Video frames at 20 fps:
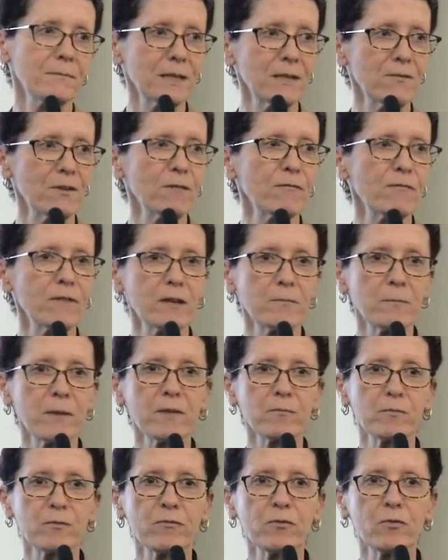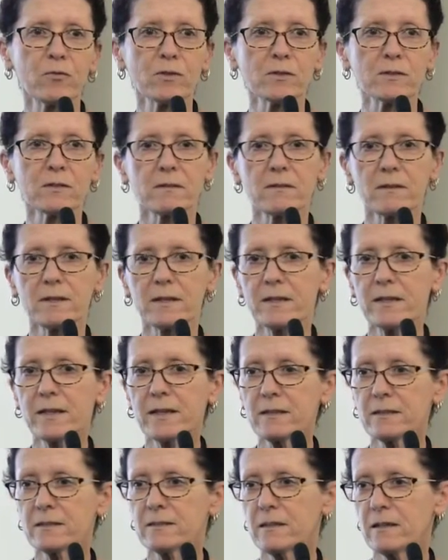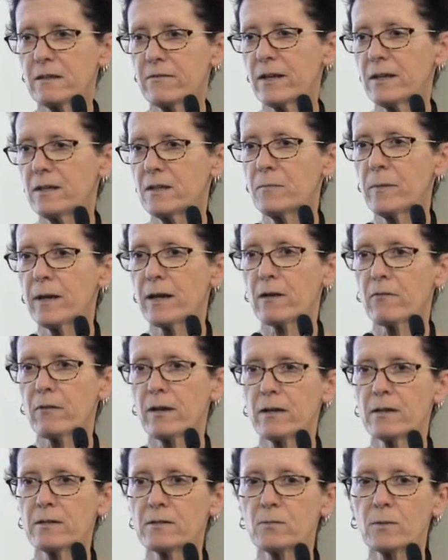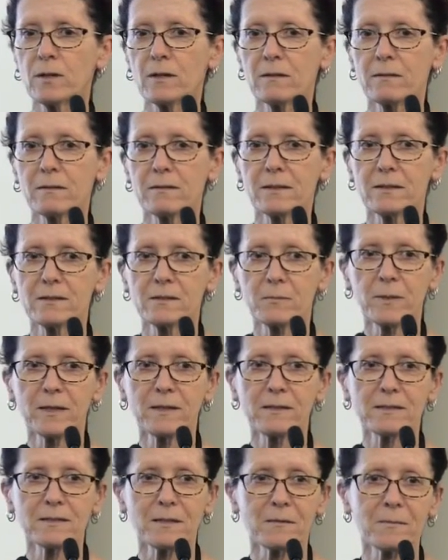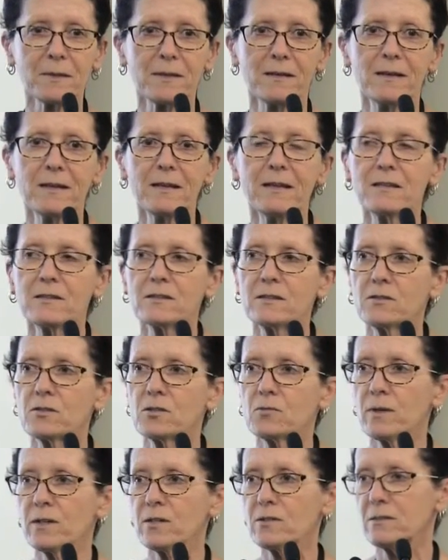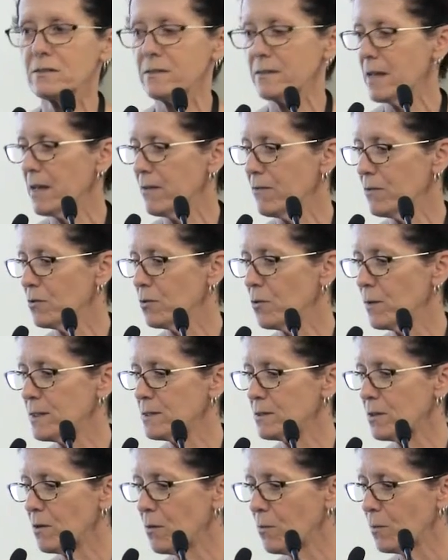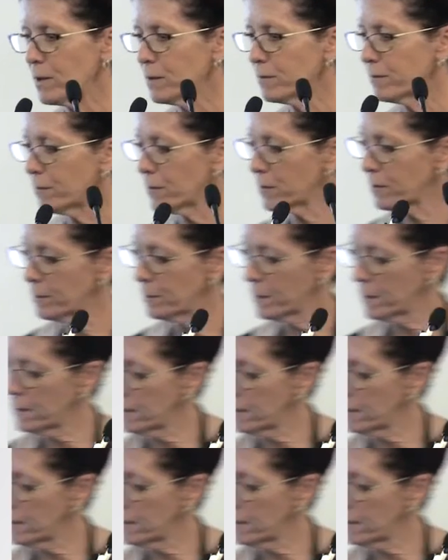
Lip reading: giving feedback before, so that he needed to know that in the background as well, that there's been some situations that haven't always gone well for them.